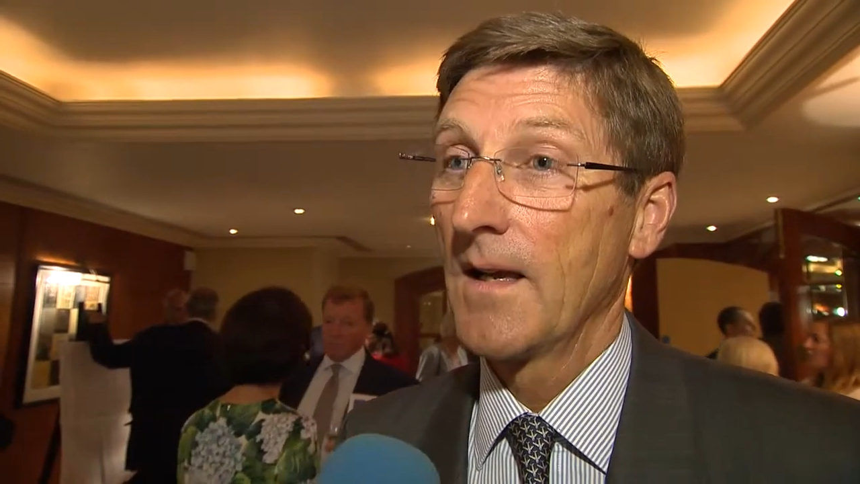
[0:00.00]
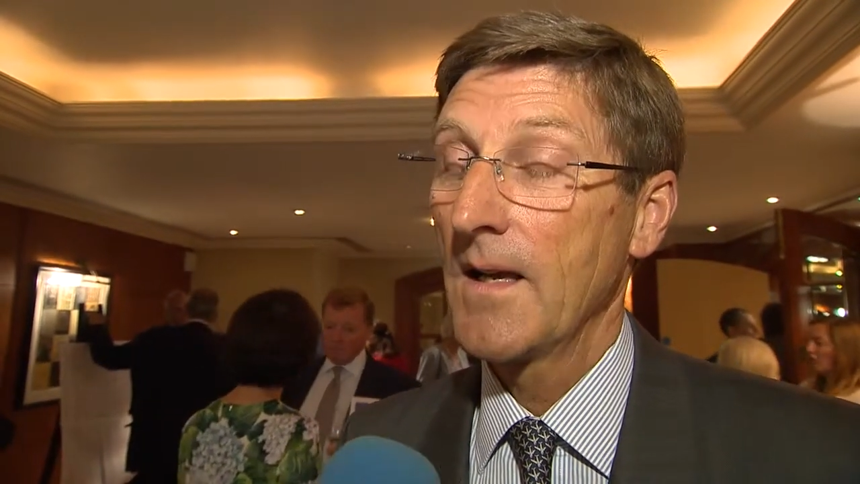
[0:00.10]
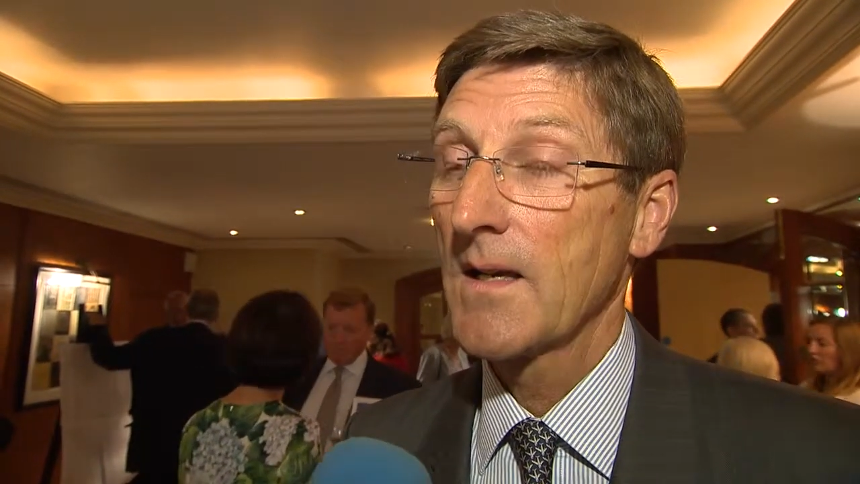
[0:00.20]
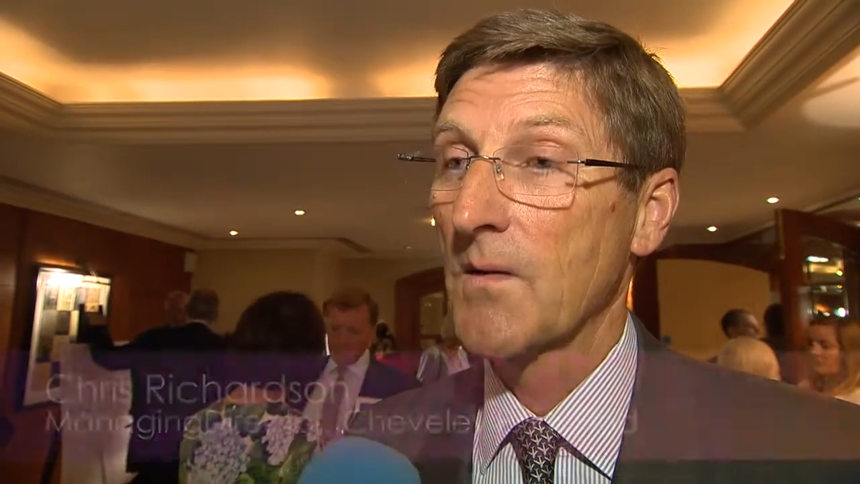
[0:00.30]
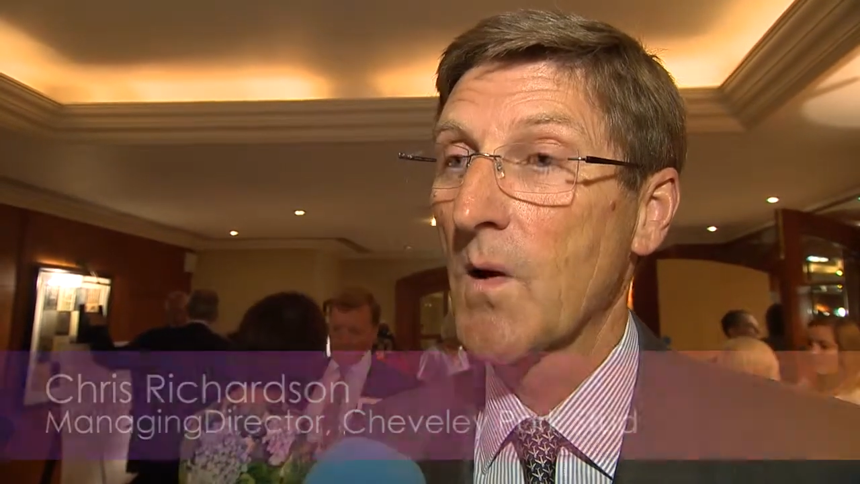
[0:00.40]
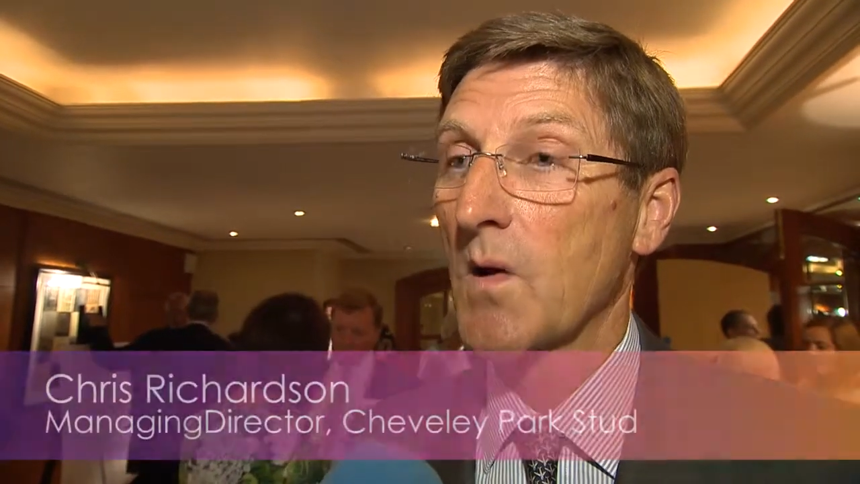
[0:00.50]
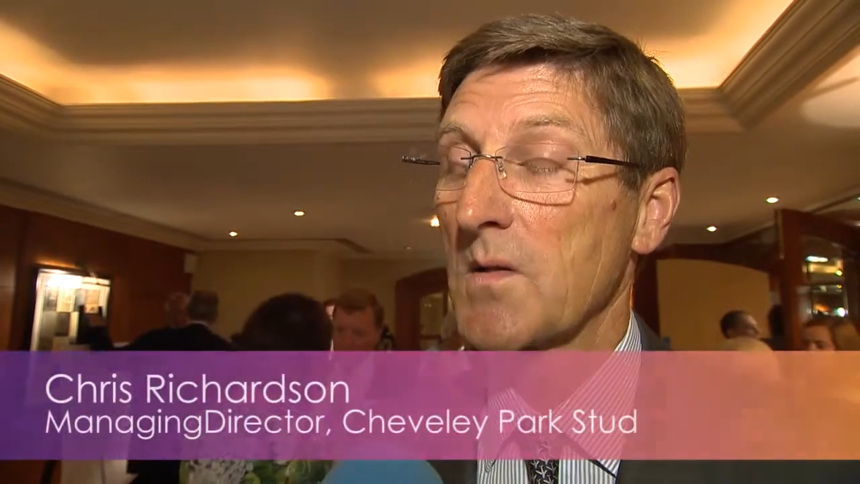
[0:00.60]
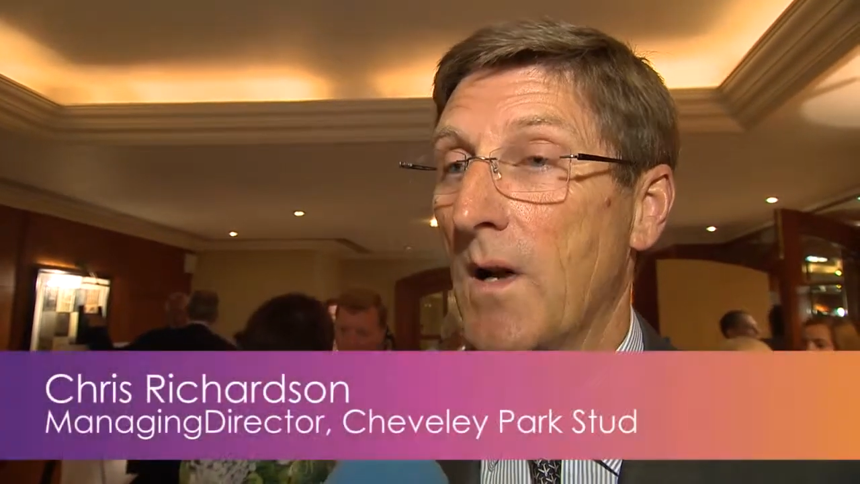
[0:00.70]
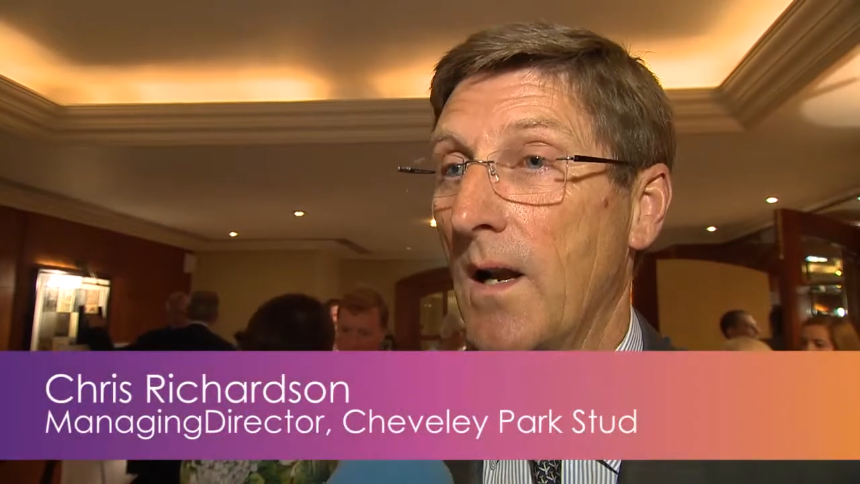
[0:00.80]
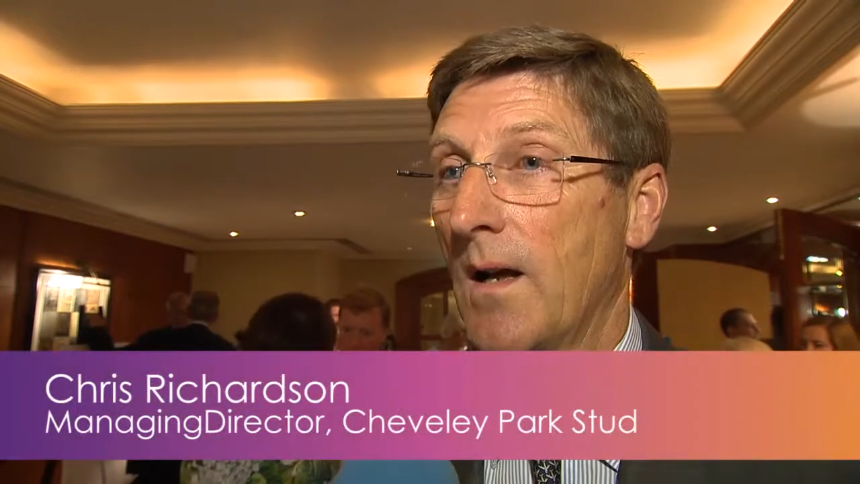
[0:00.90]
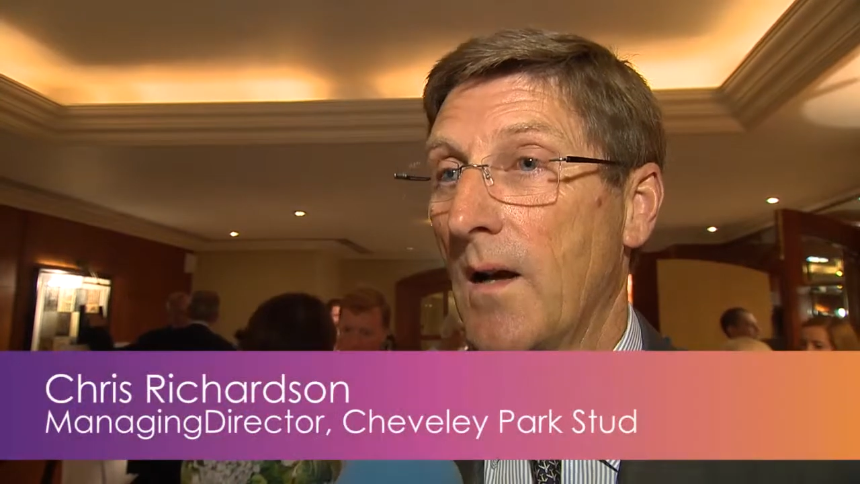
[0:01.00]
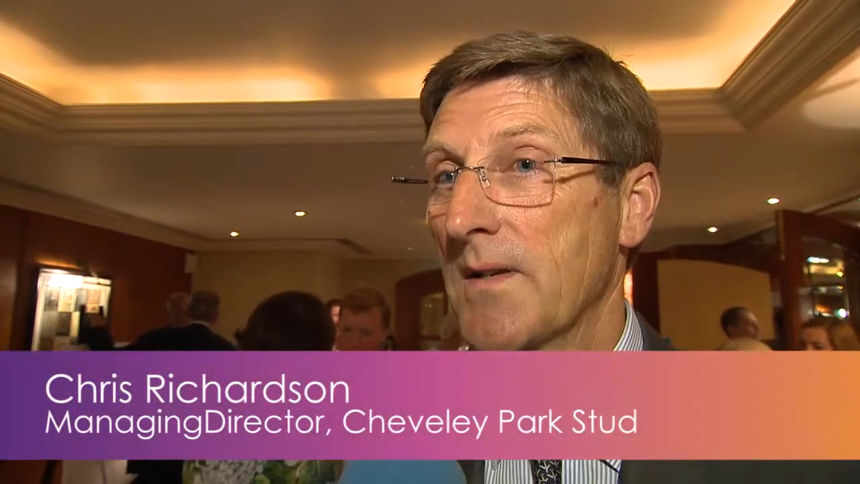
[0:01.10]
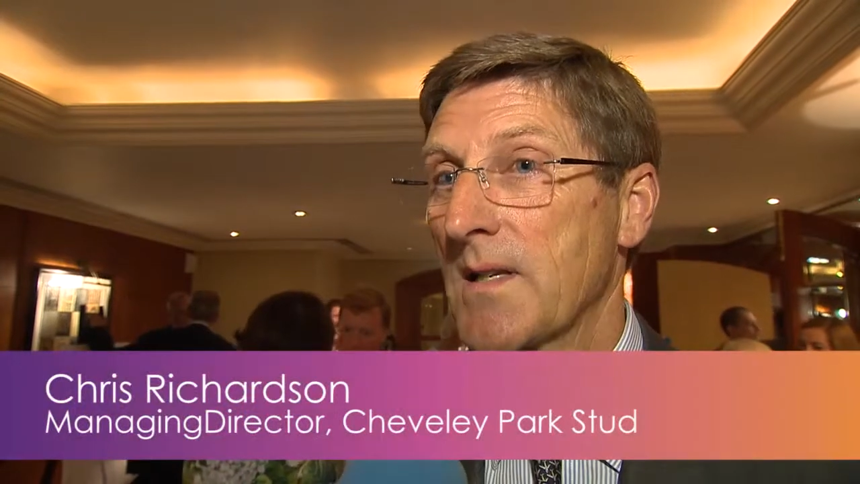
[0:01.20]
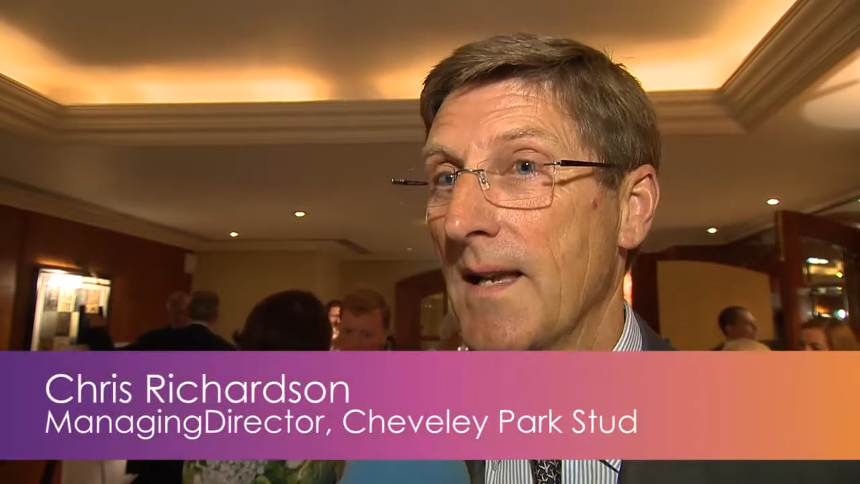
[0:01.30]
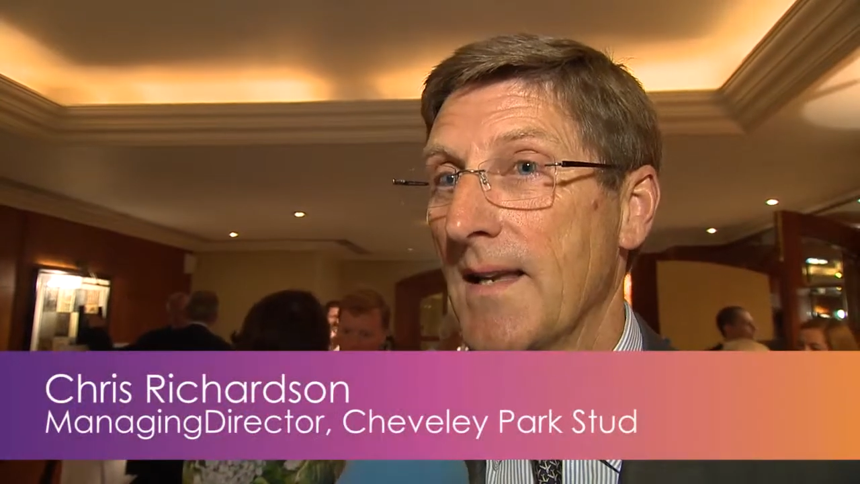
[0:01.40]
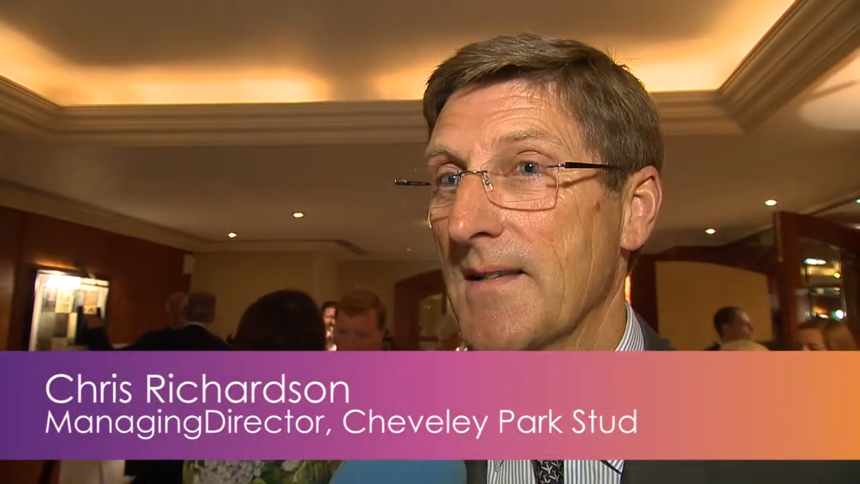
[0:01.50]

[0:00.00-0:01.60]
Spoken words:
Yes, of course. Well, obviously,